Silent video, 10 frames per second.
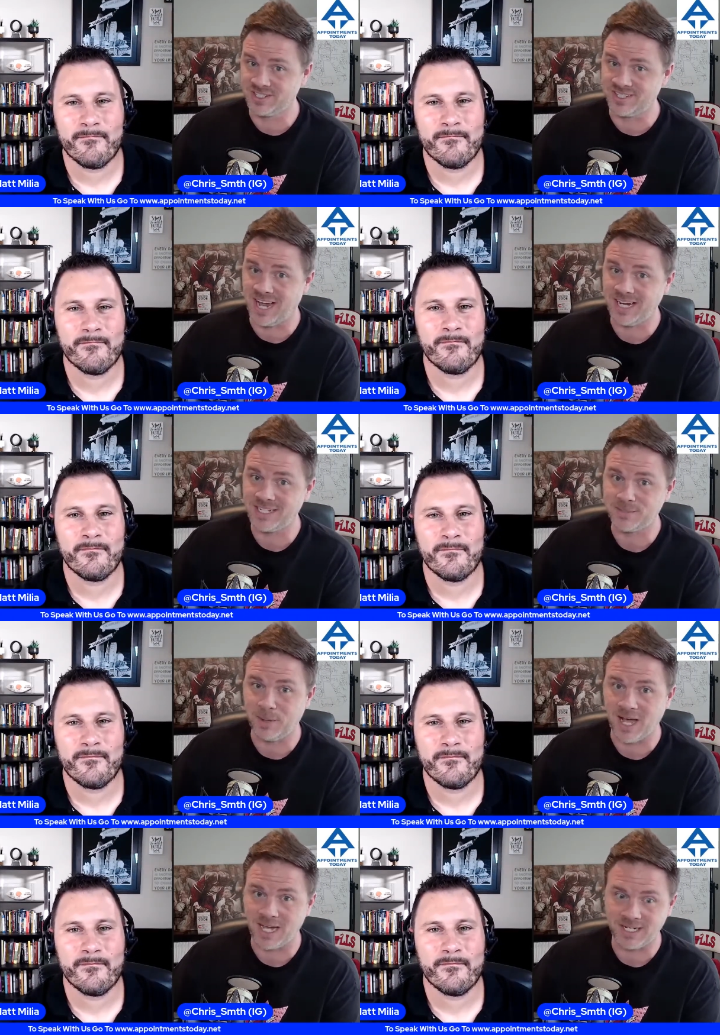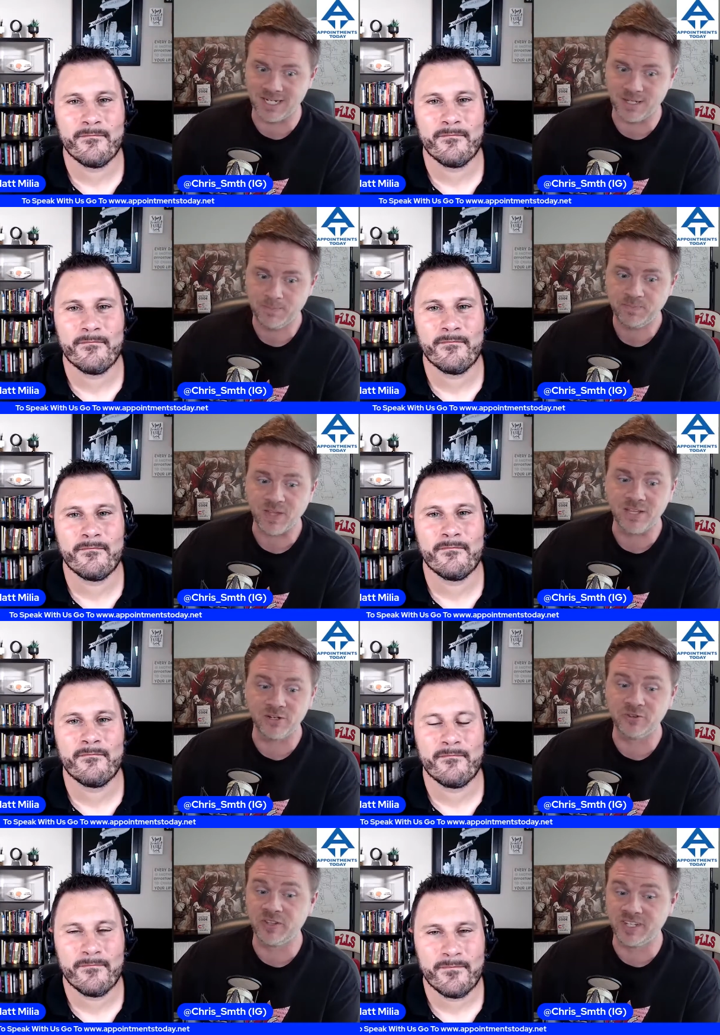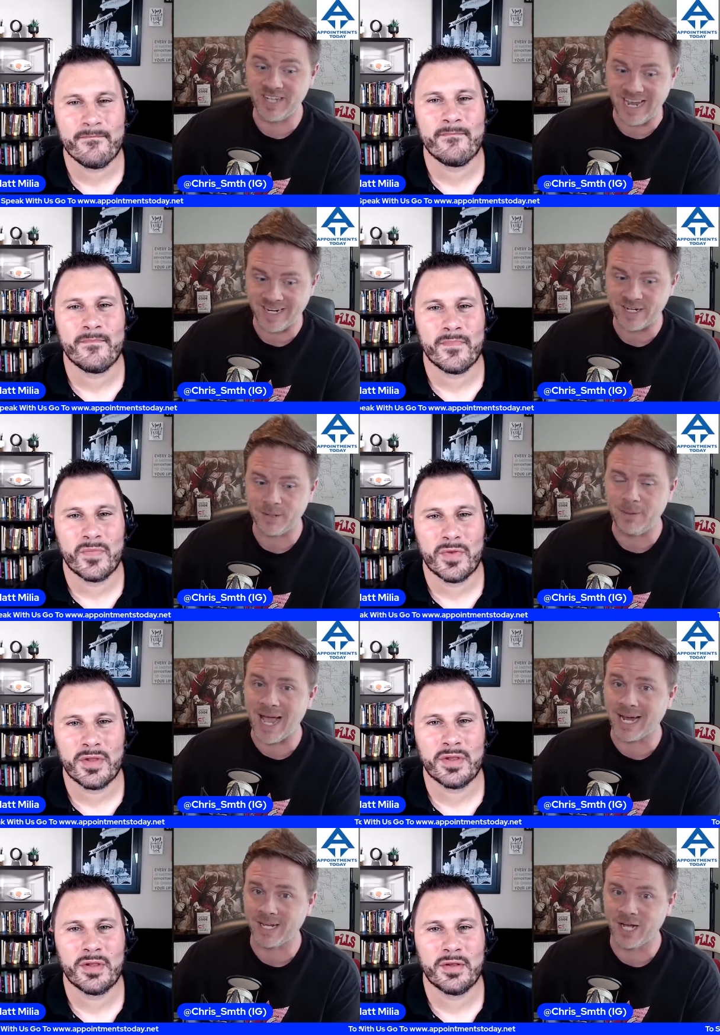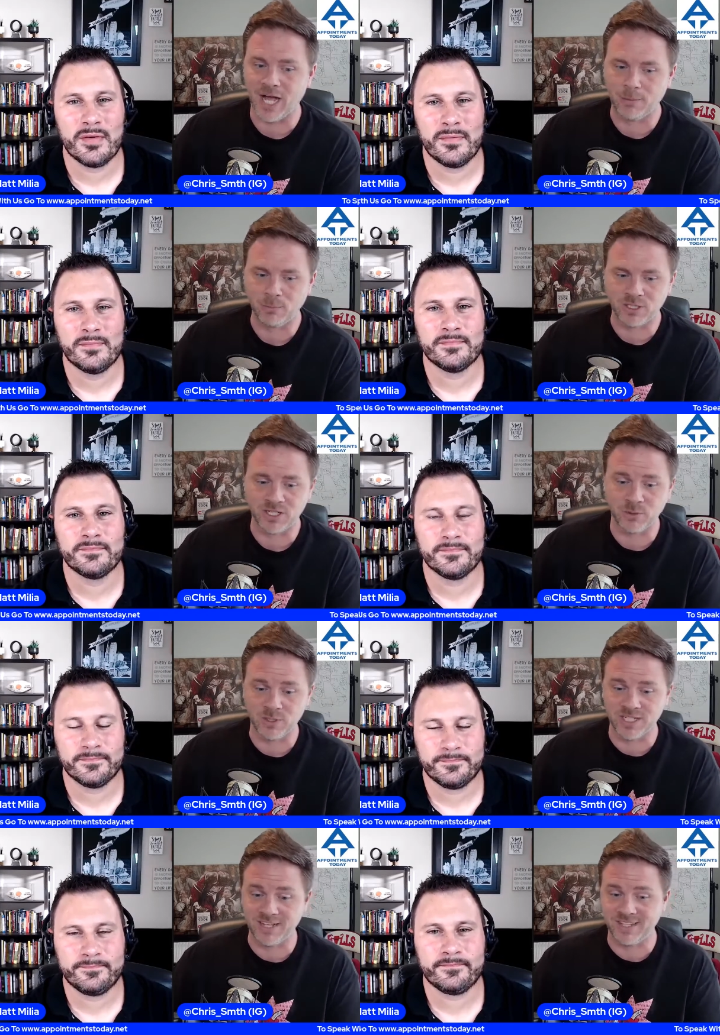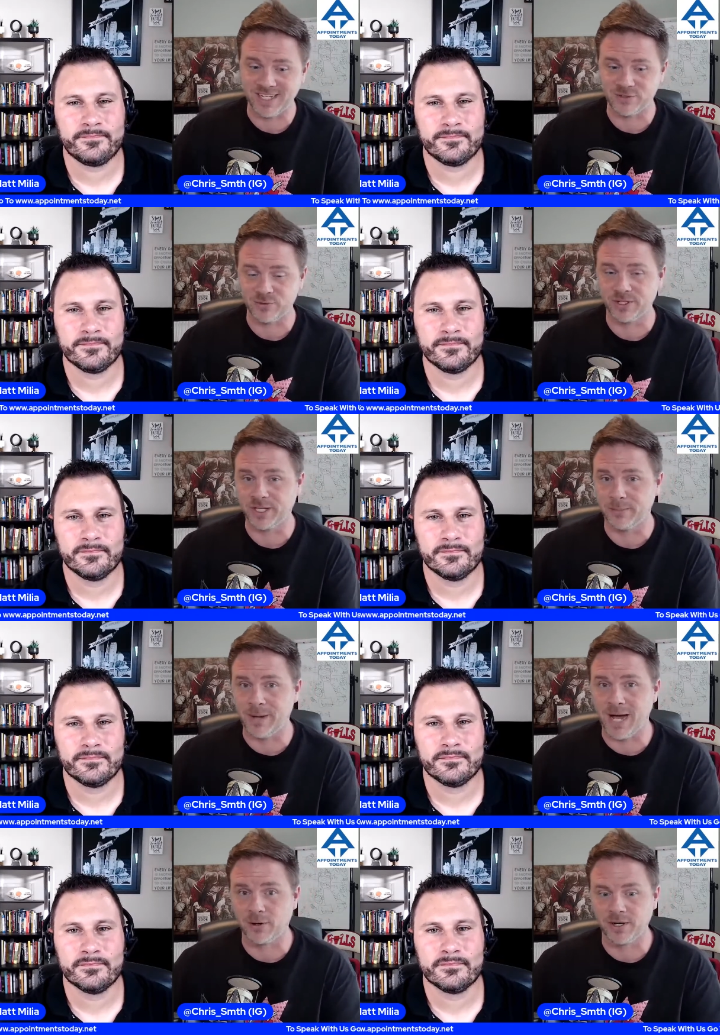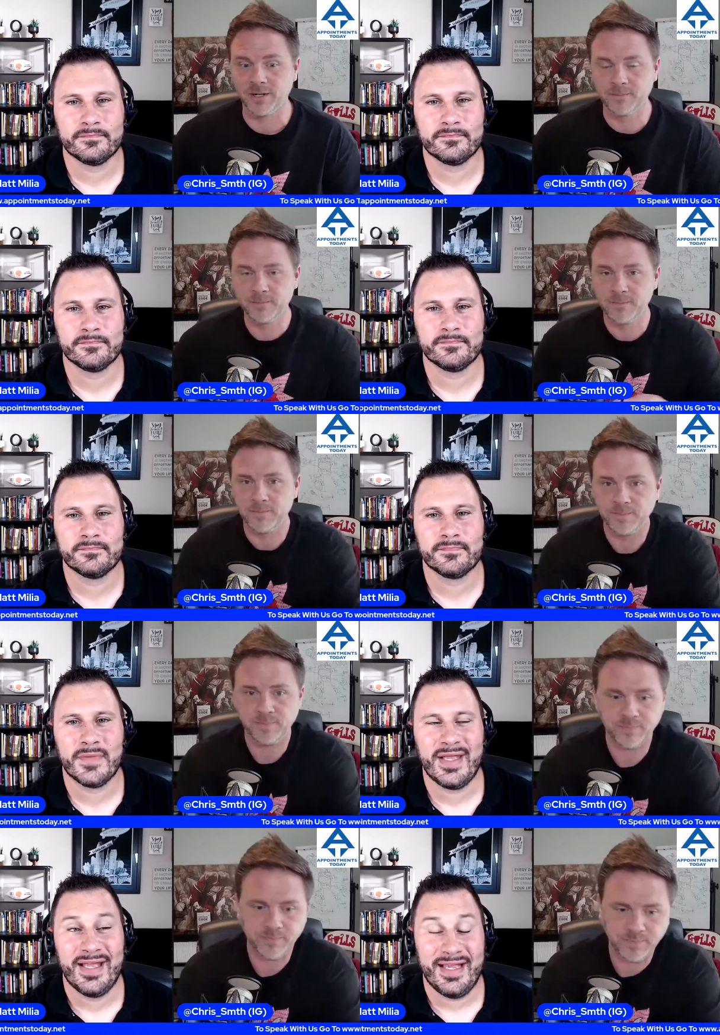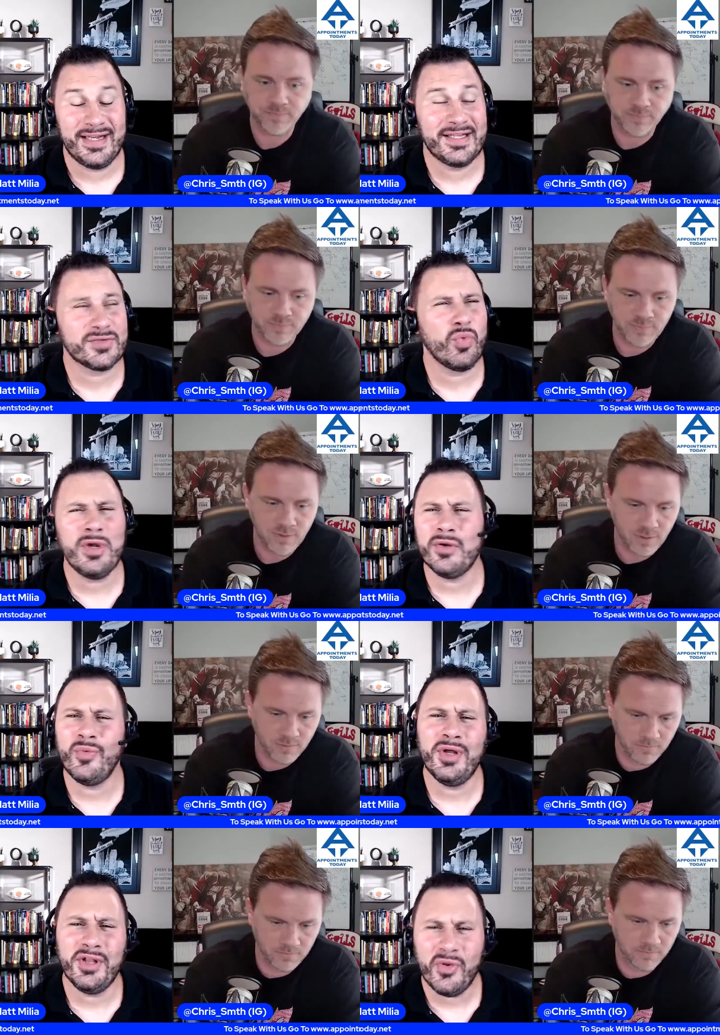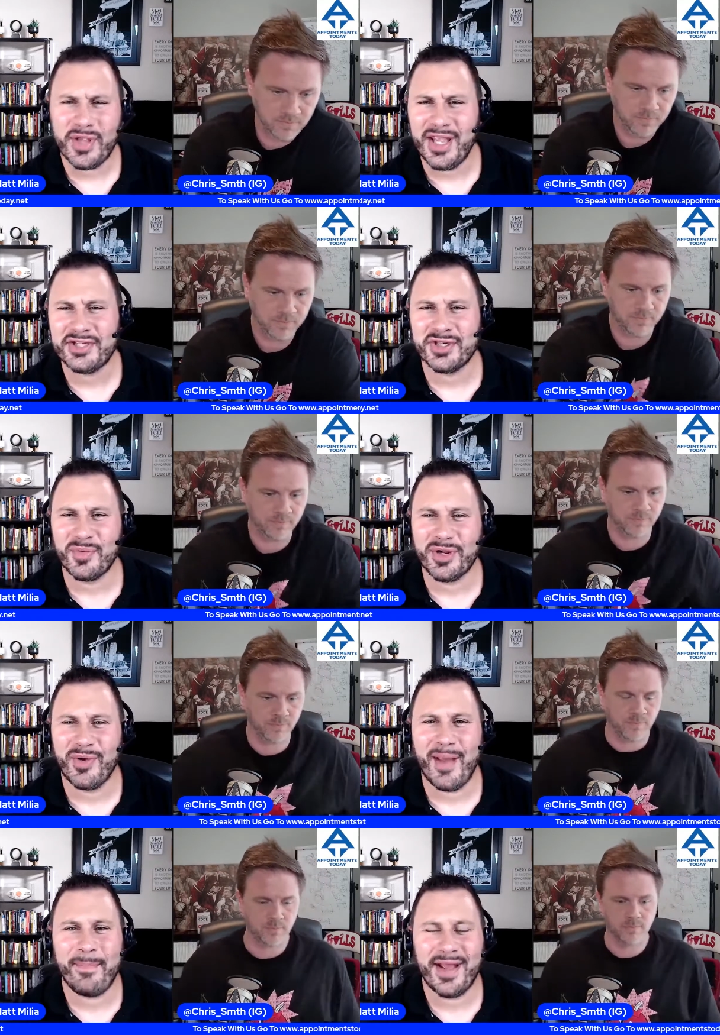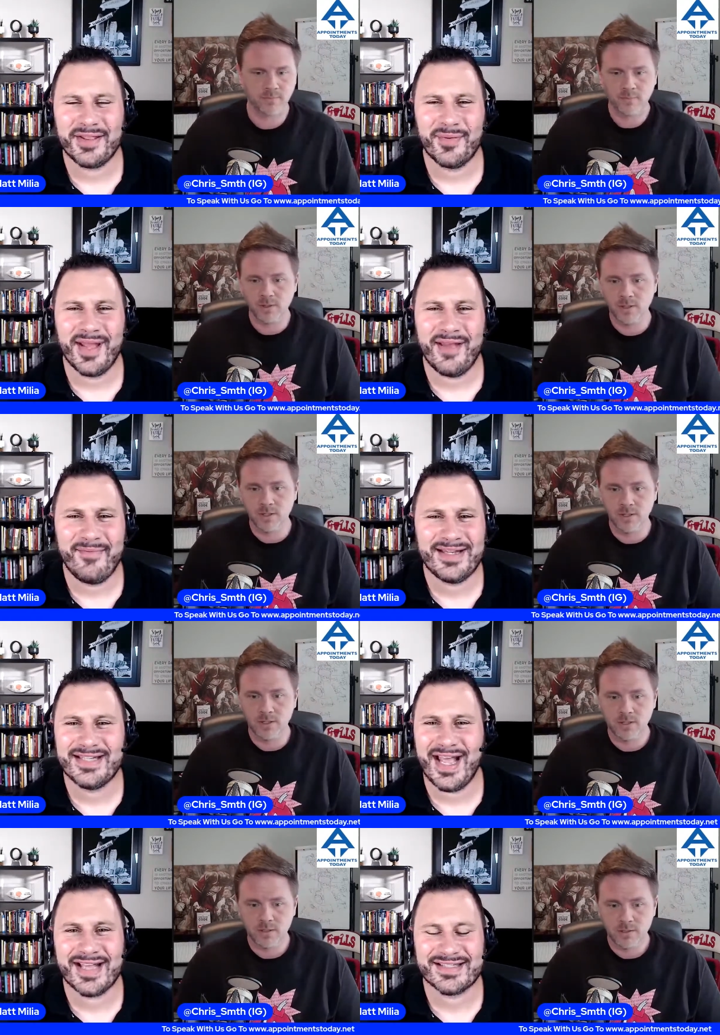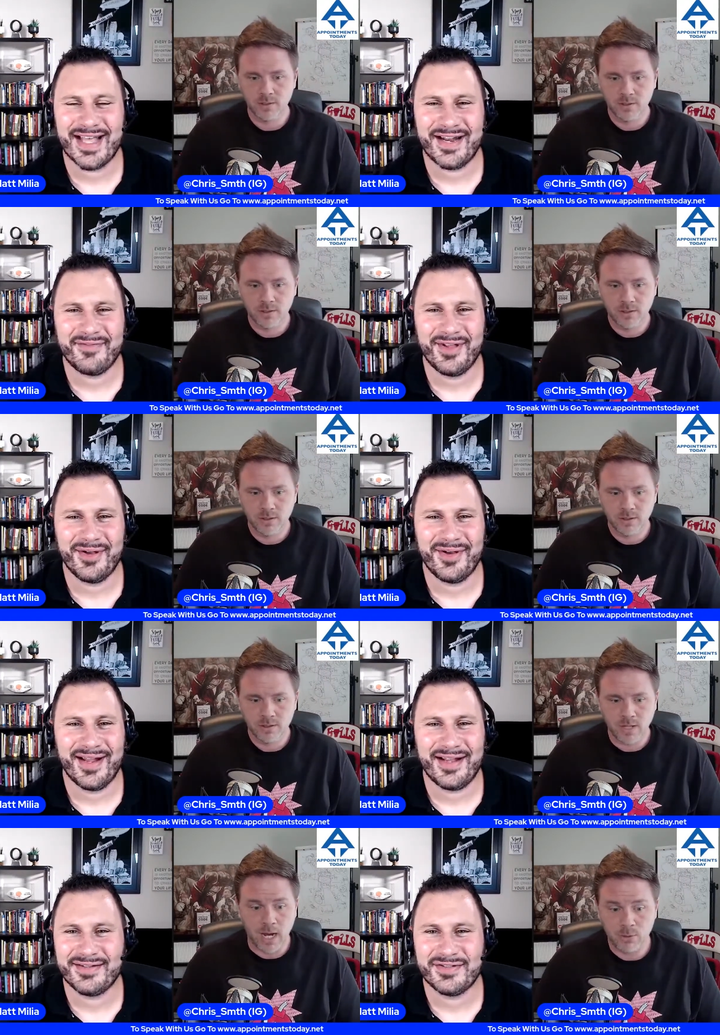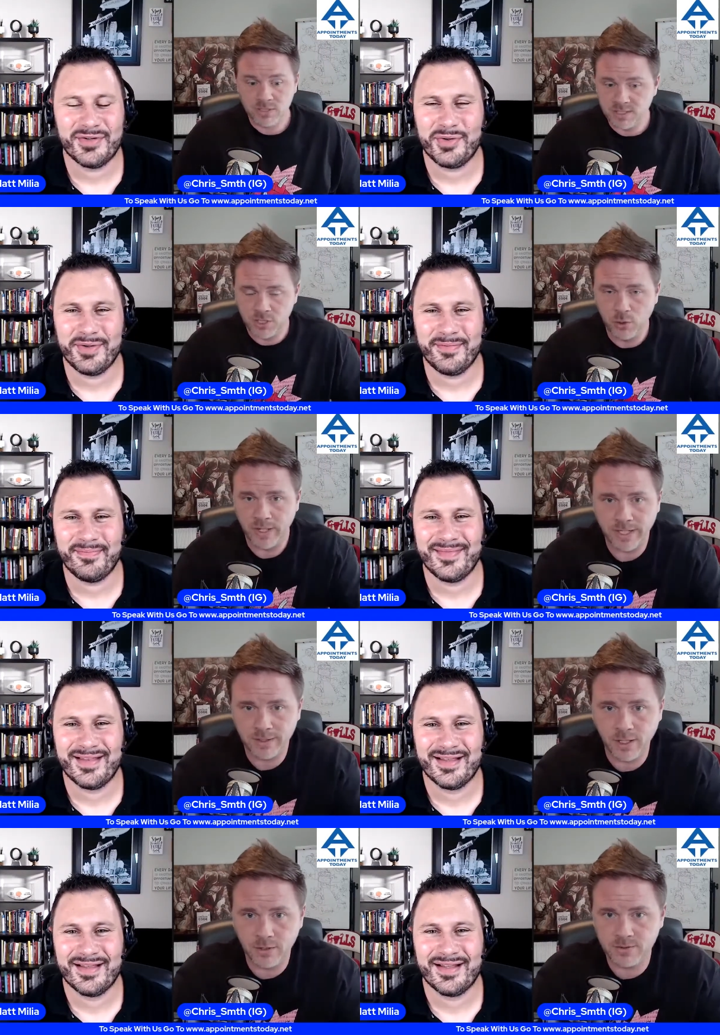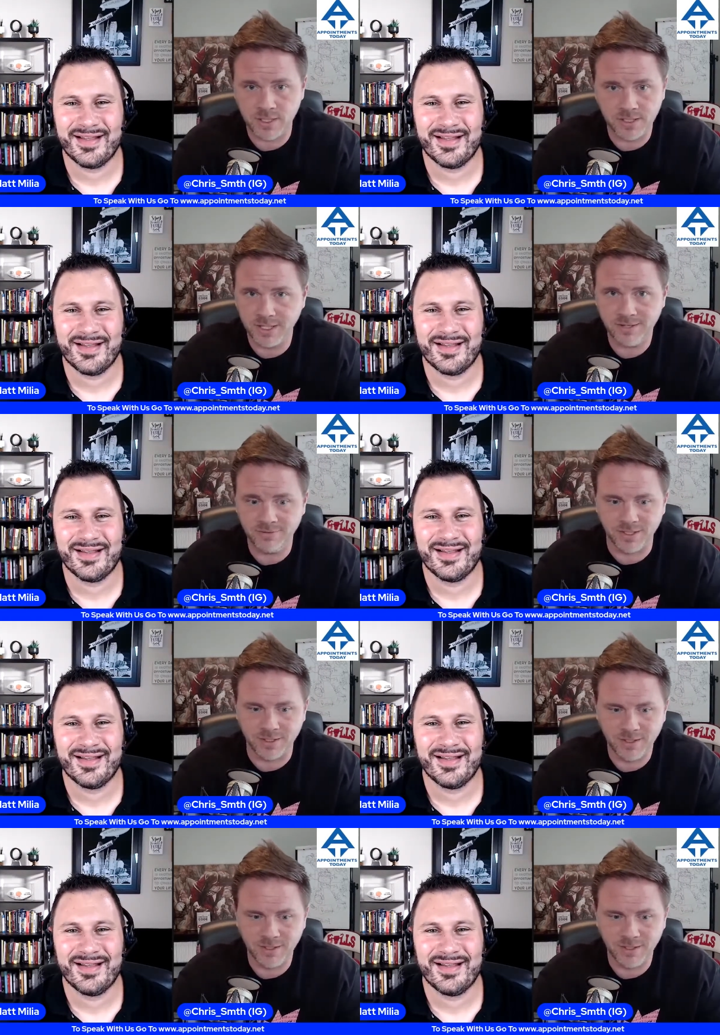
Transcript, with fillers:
Speaker 1: science behind it and there's the data to back it up, which which I think is really empowering.
Speaker 2: It is. What what location were you at, by the way? I meant to
Speaker 1: ask that of you. I, I was at the Quicken Loans in Cleveland.